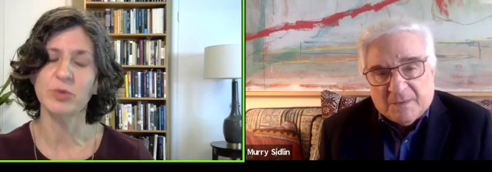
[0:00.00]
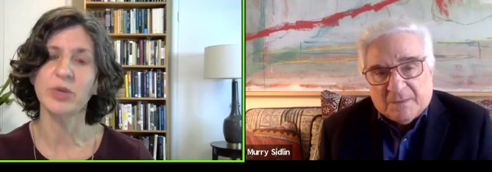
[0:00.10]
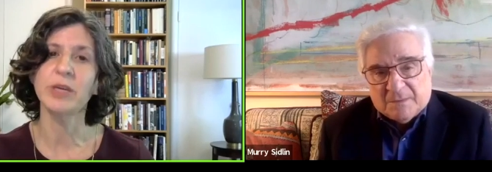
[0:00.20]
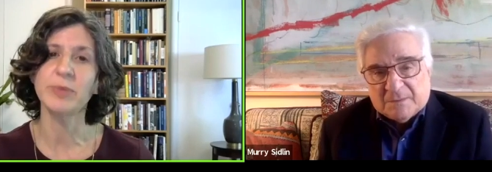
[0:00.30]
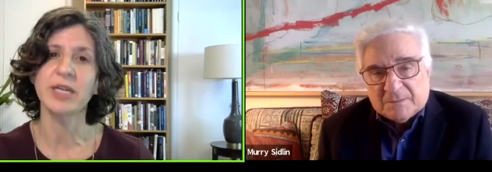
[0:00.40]

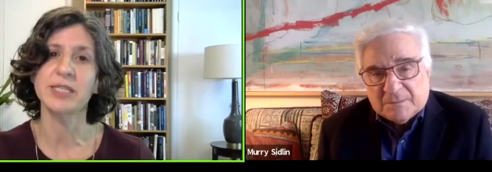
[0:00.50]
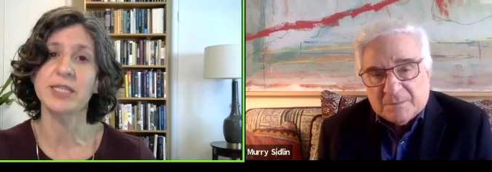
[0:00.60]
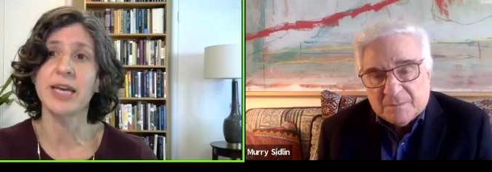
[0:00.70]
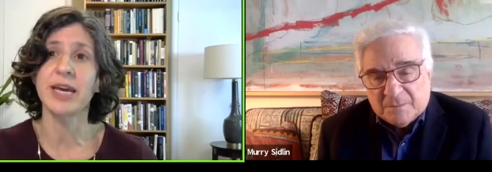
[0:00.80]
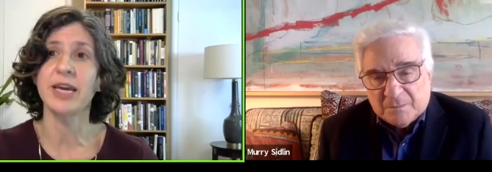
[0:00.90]
Speaker 1: really, because
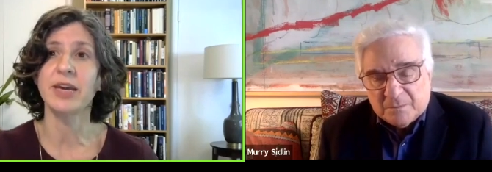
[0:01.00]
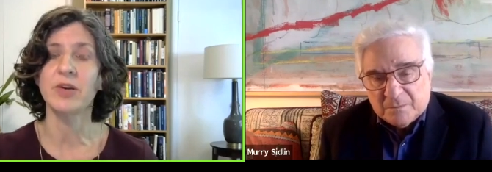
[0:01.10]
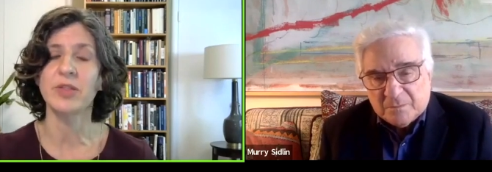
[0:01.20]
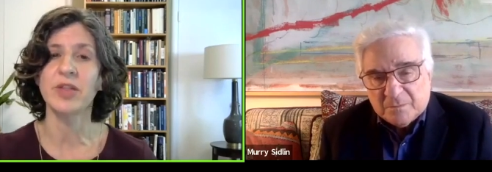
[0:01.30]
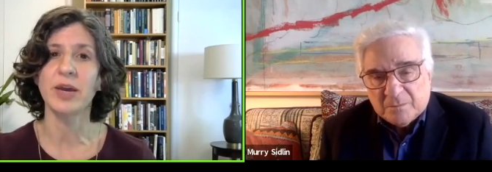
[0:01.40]
they,
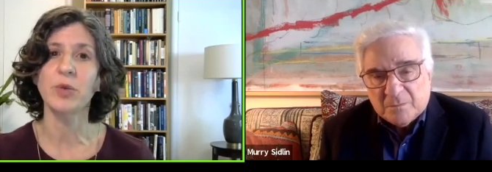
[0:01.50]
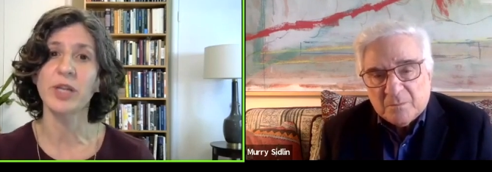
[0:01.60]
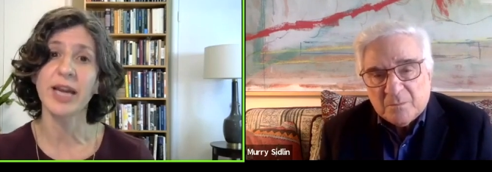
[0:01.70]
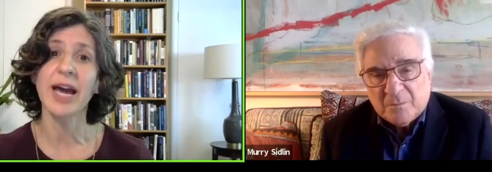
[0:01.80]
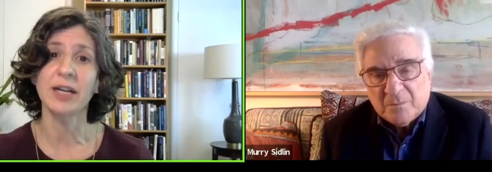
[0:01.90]
they
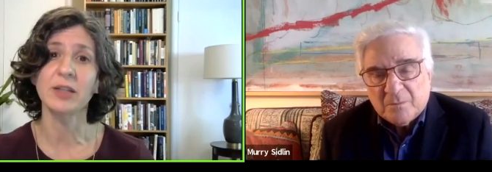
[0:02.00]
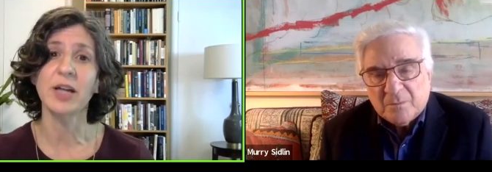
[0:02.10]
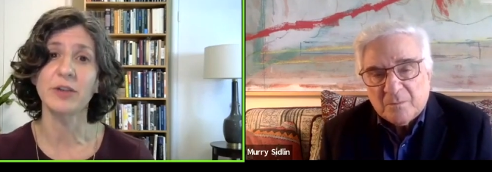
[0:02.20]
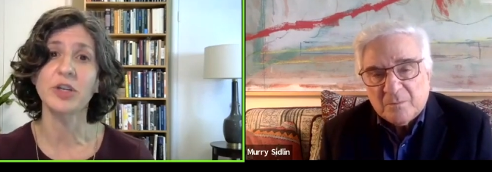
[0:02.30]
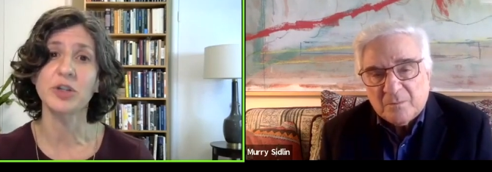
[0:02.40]
really had a lot
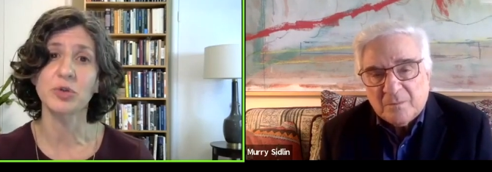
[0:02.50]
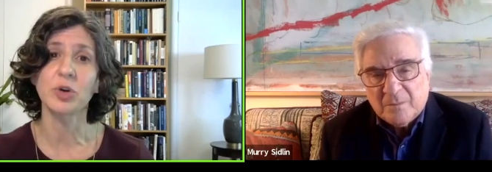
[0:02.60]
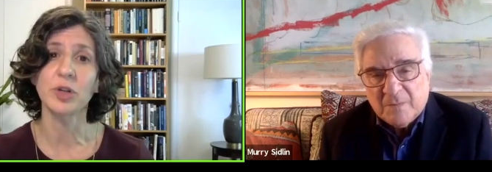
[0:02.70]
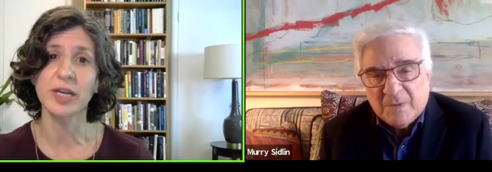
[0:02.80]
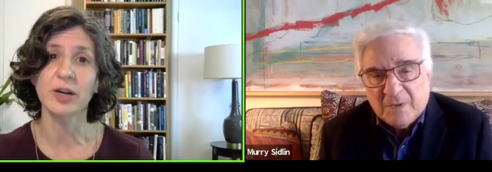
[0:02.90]
of
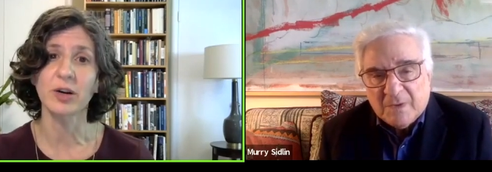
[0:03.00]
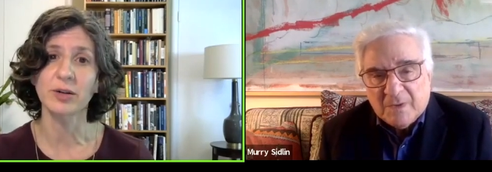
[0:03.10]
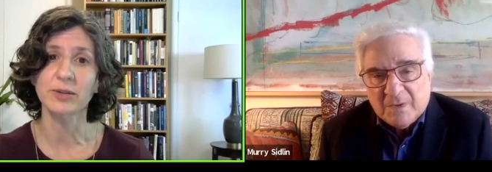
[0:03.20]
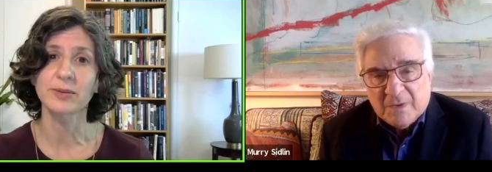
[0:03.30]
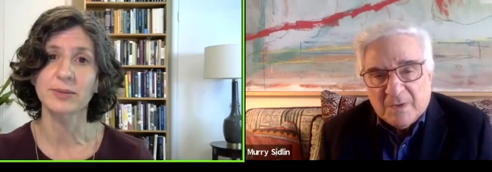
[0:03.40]
control here.
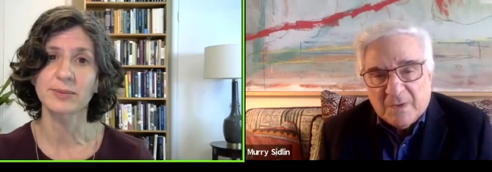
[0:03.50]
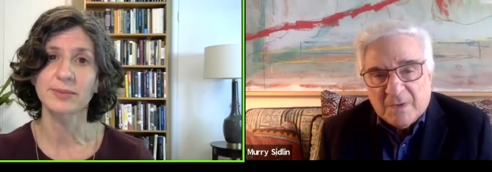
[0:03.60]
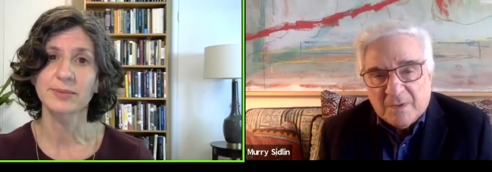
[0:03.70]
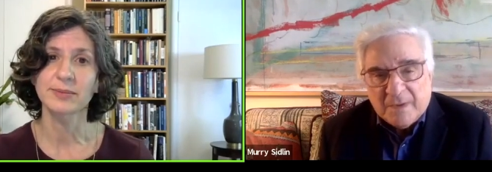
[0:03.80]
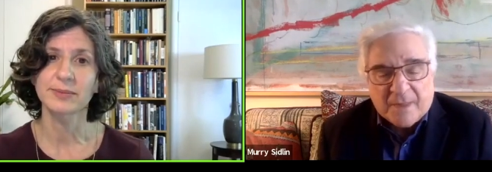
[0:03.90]

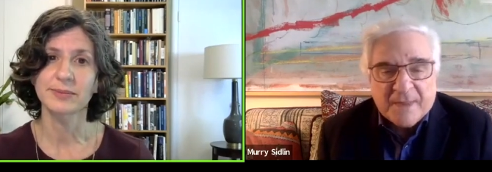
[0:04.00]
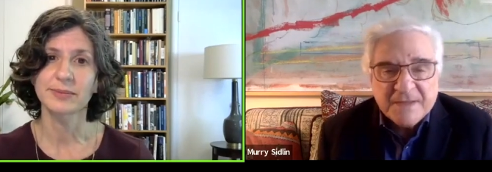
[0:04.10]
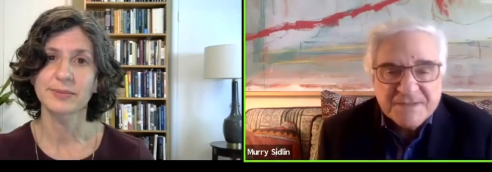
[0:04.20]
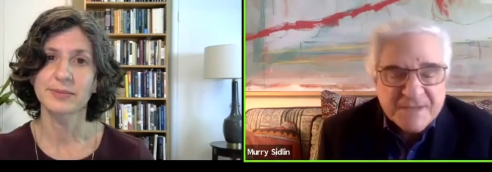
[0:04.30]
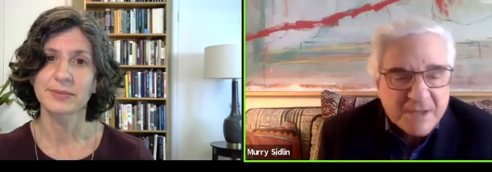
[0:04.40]
Speaker 2: Yeah, they
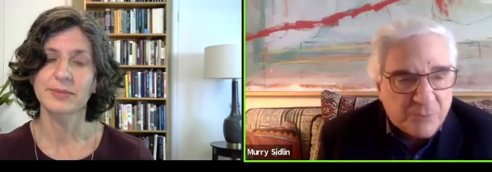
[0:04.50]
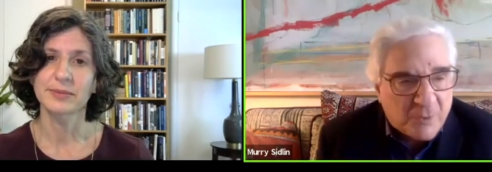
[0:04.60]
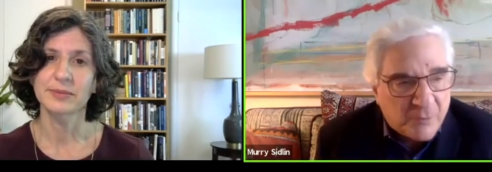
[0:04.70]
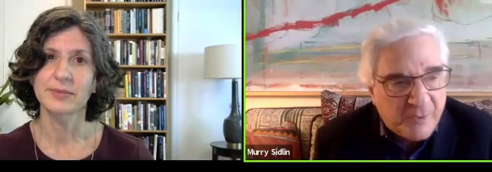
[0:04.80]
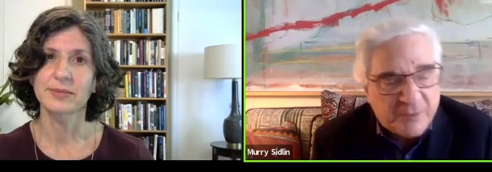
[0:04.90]
set up
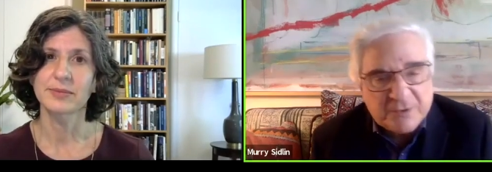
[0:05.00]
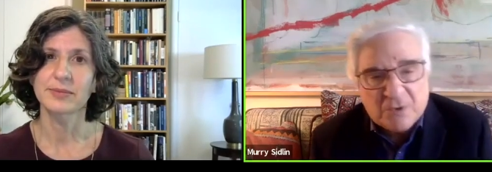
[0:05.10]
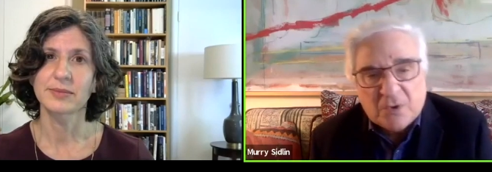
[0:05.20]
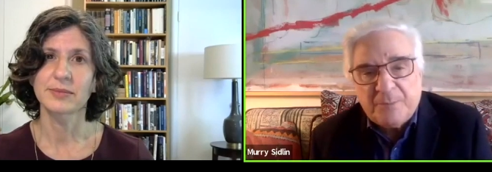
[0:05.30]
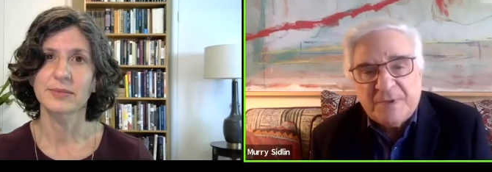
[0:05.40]
what we would
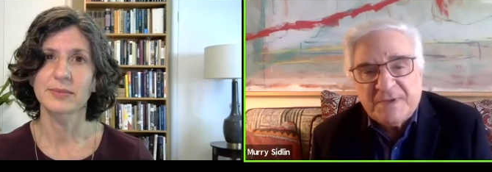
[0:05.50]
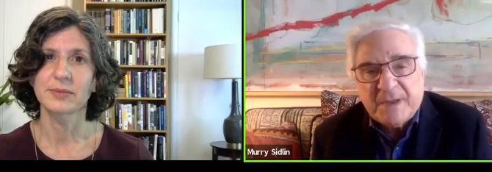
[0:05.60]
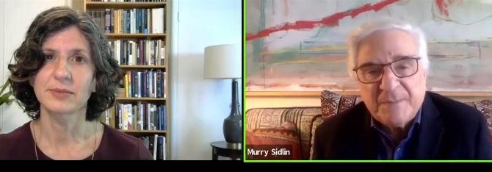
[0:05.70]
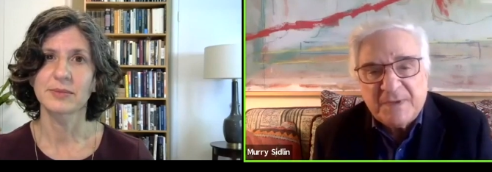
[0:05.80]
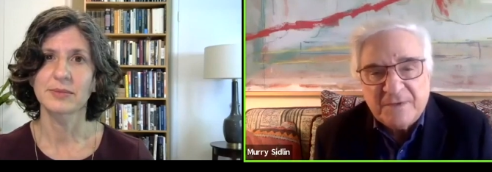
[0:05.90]
call
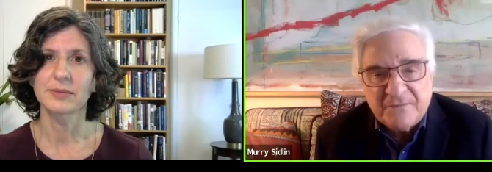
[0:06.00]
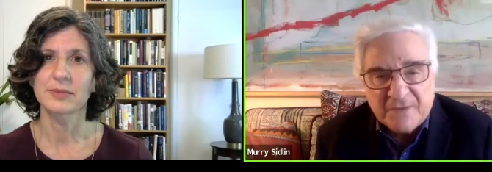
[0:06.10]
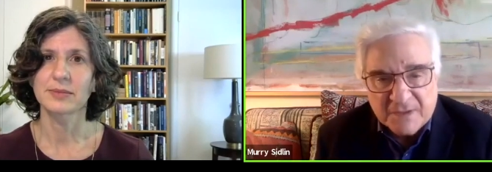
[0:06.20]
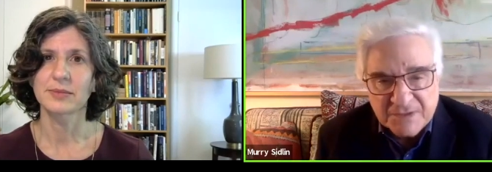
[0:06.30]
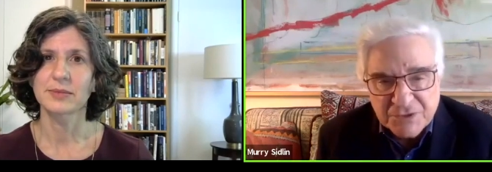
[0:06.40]
Potemkin
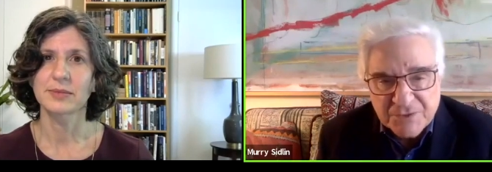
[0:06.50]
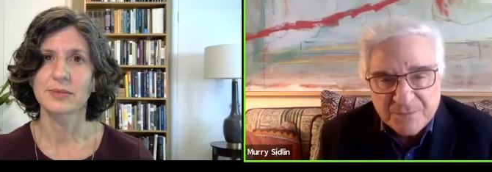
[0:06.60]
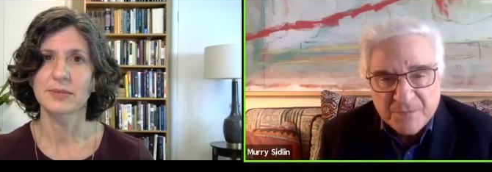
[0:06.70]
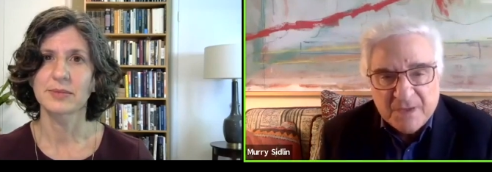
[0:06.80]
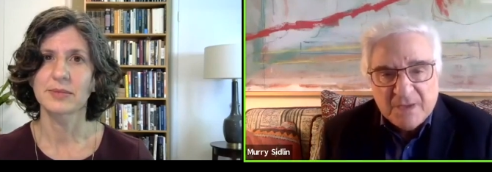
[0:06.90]
Village.
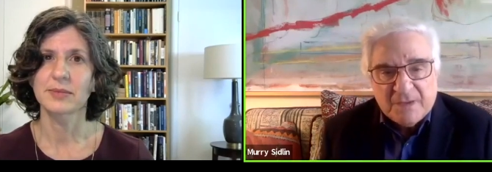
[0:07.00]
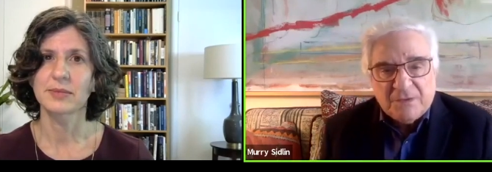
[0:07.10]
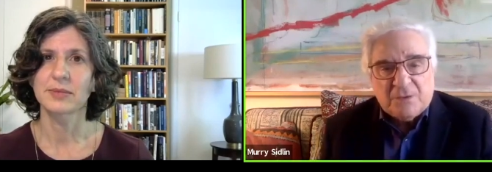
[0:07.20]
You